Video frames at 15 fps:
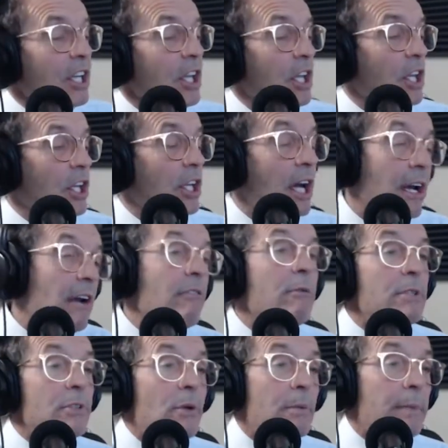not
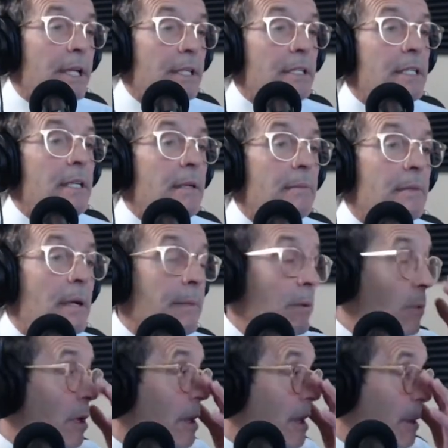everyone's going to make the team. I mean,
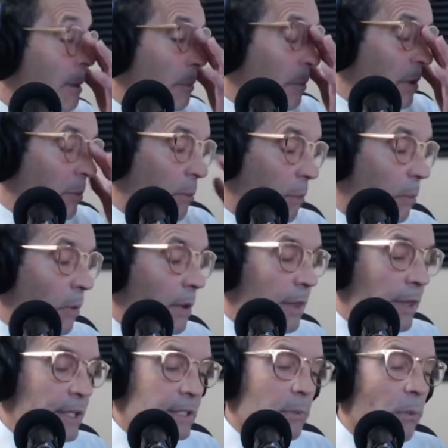one of the one of
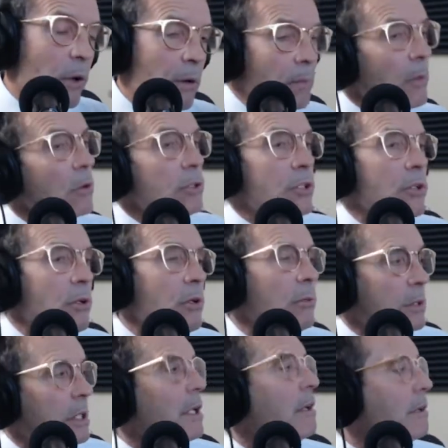the things I wanted most to do
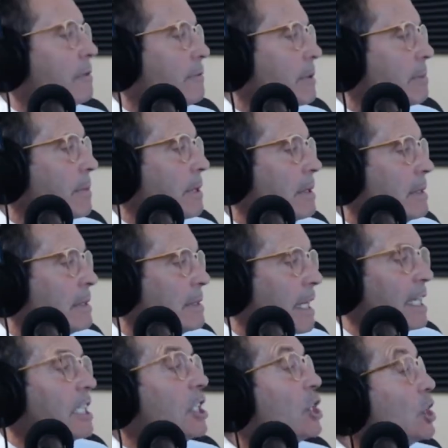was letter in football. Yeah. I
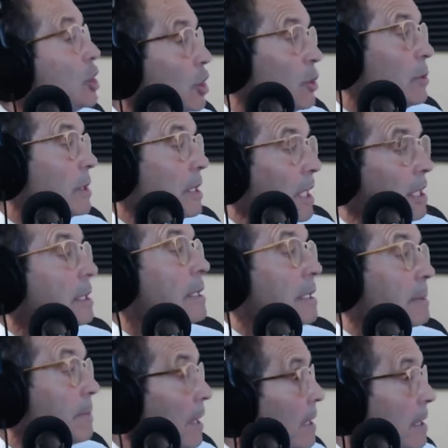couldn't do it. I couldn't get
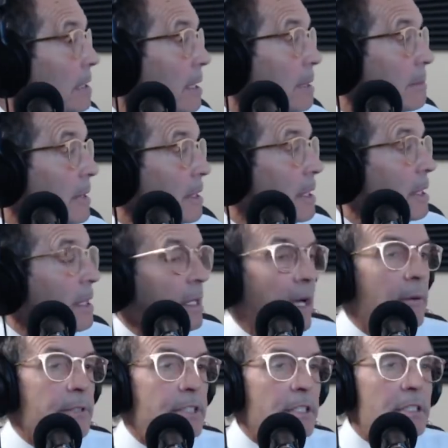the playing time. I
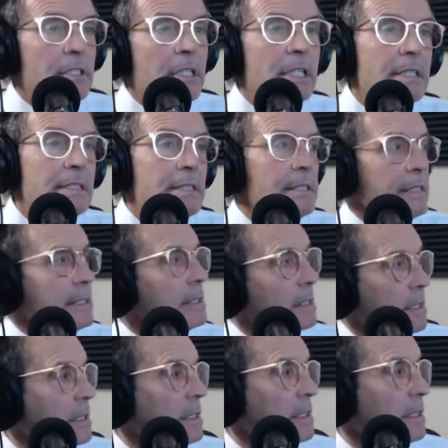was just not that good.